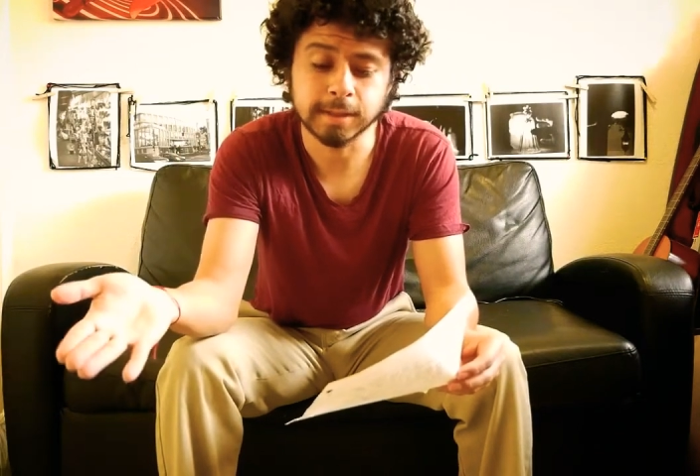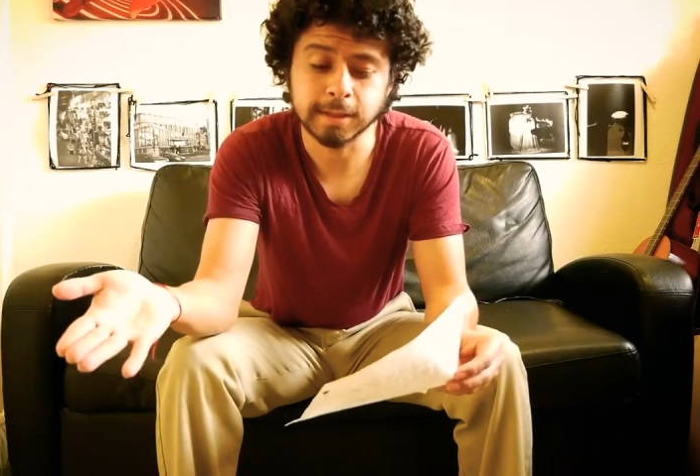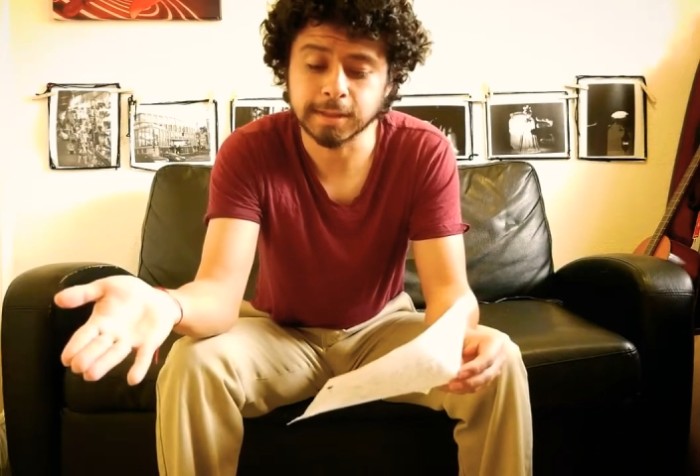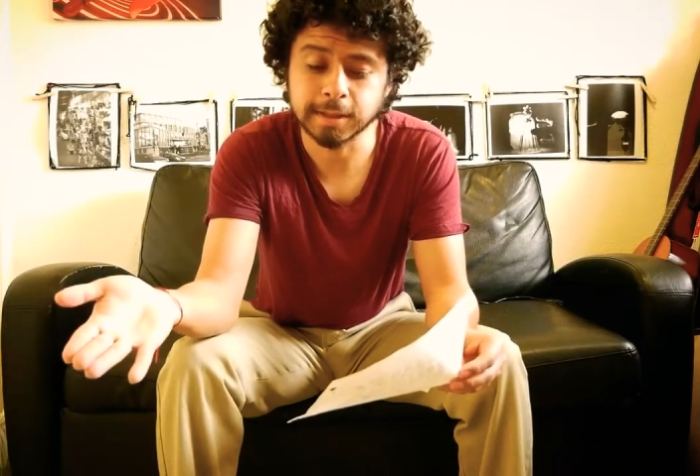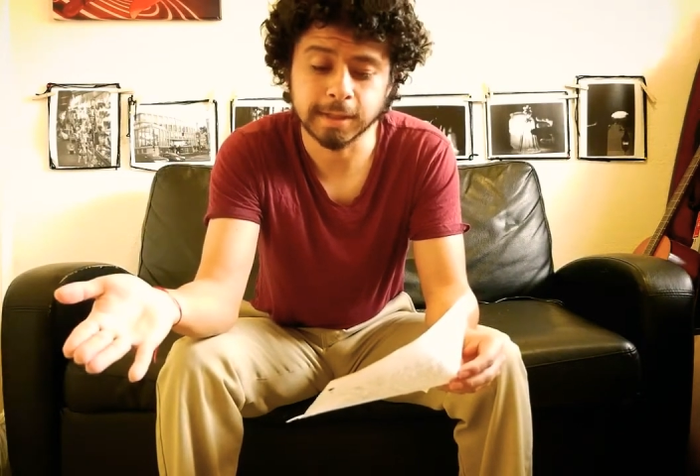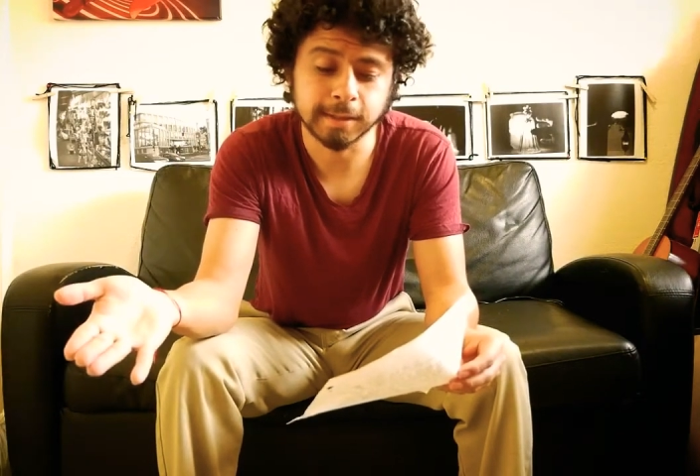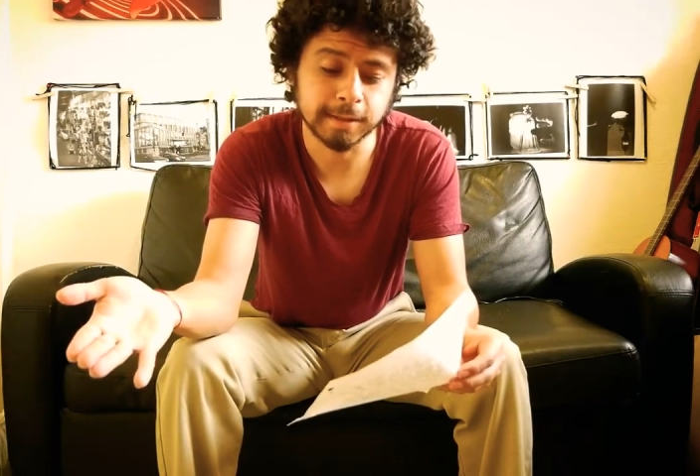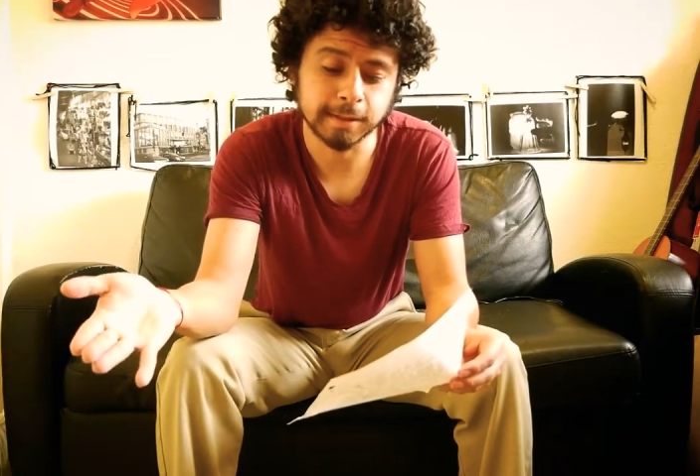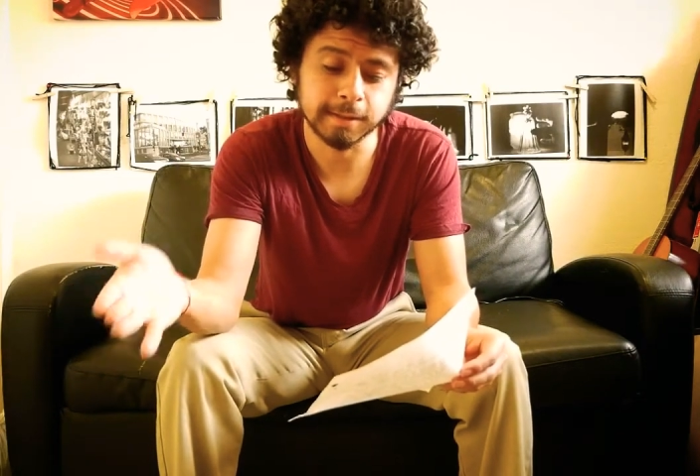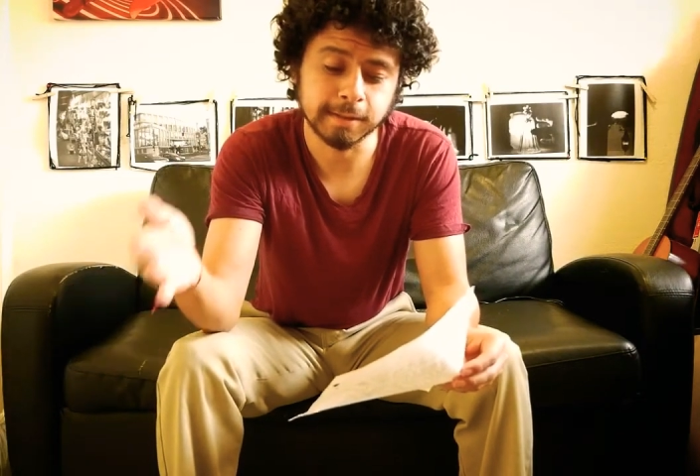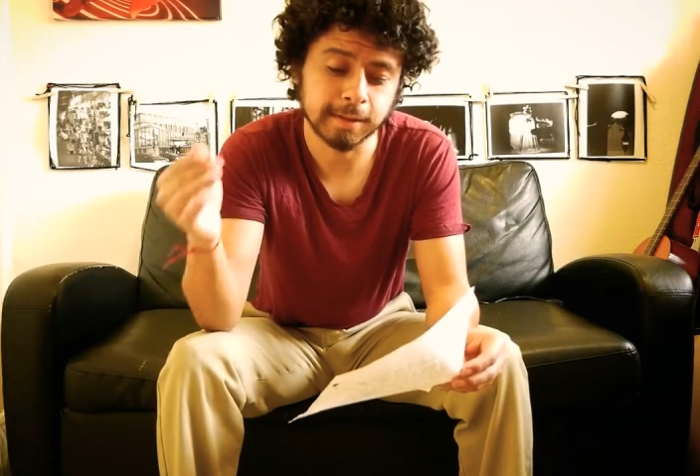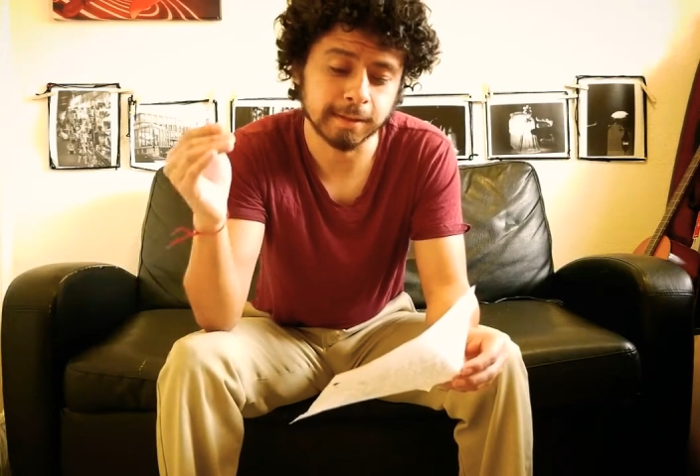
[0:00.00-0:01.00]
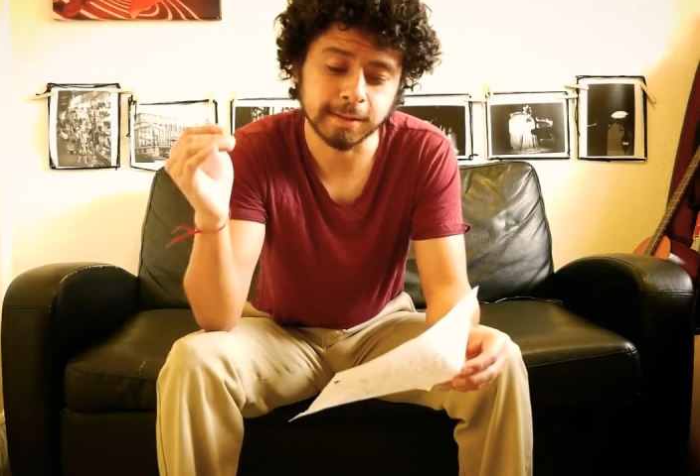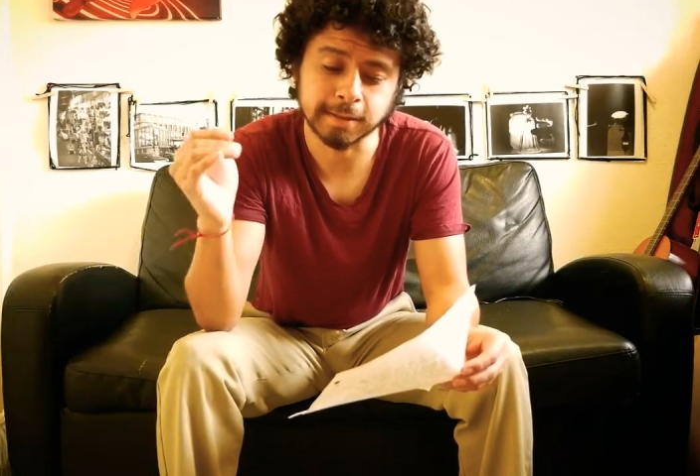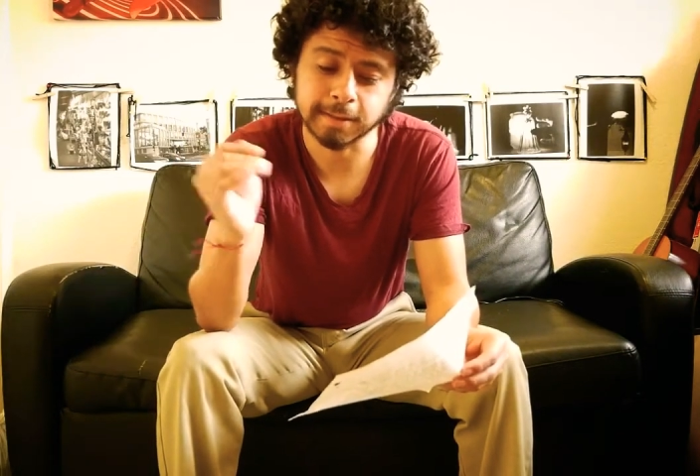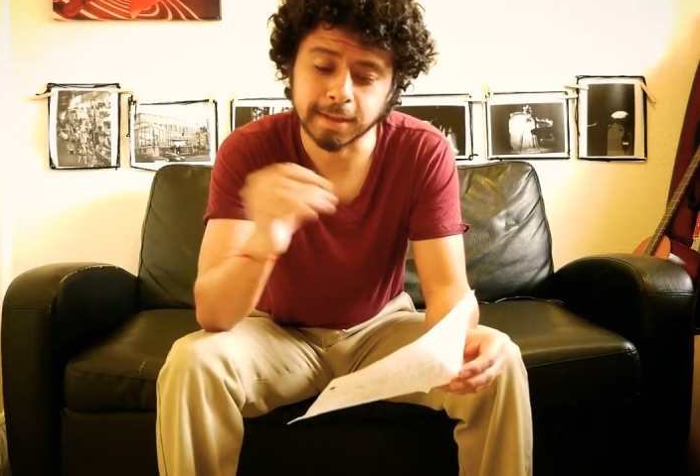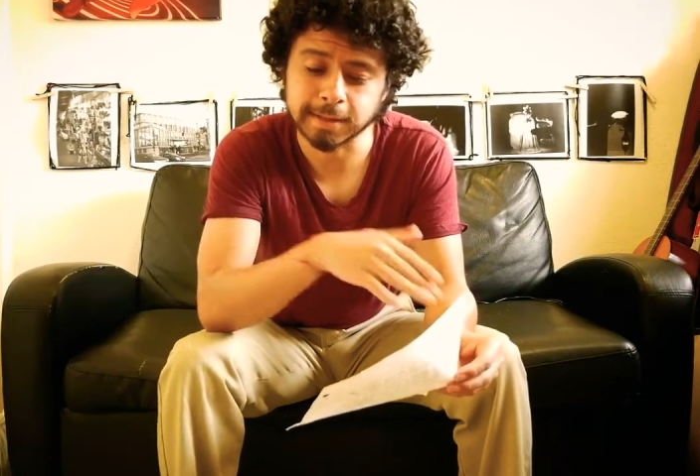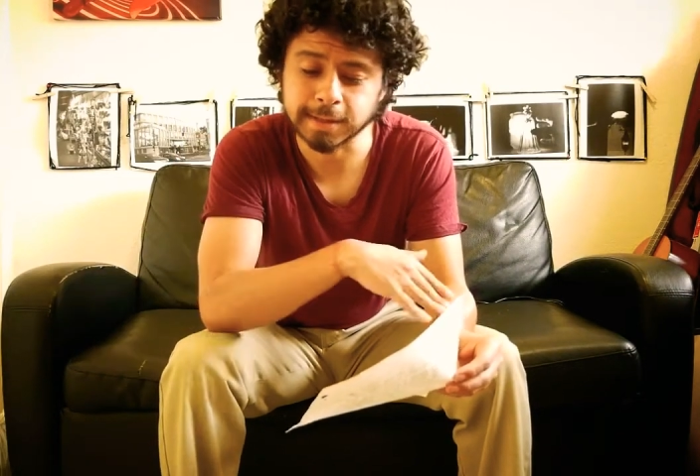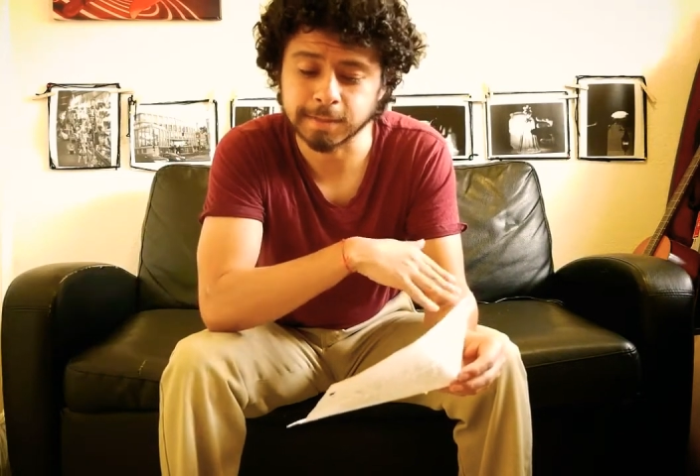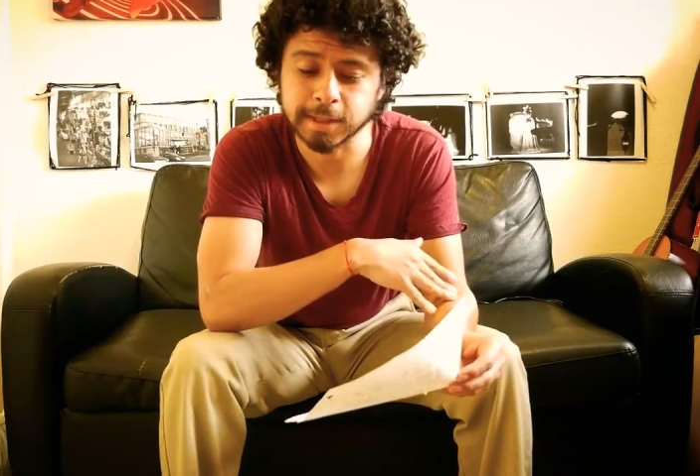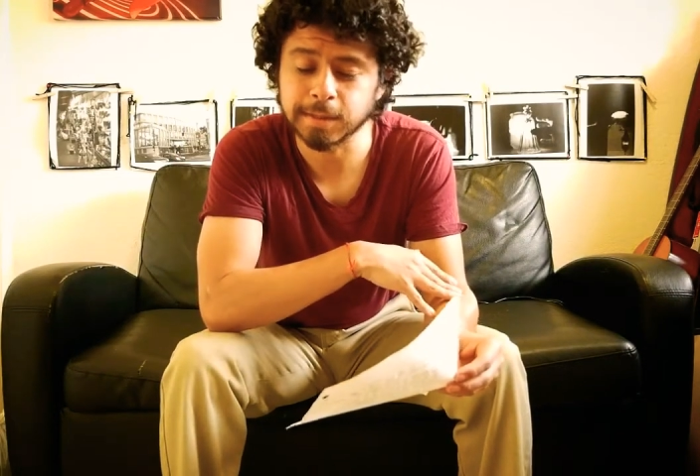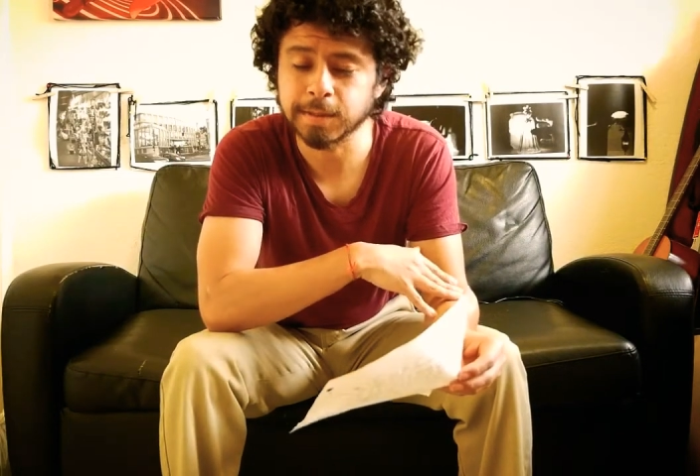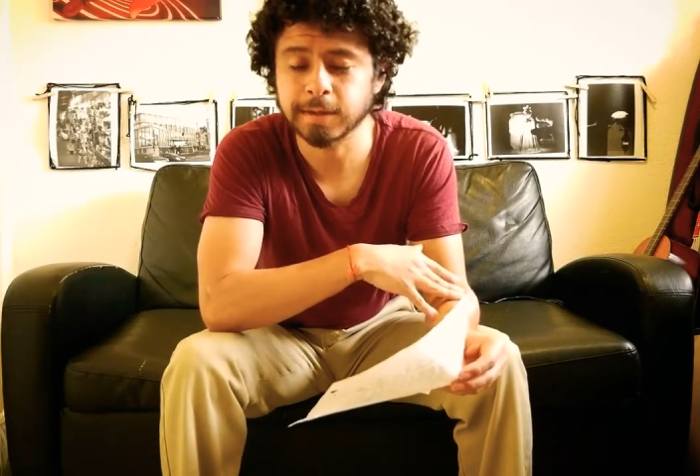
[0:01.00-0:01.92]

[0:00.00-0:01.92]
is changing at the exact same time.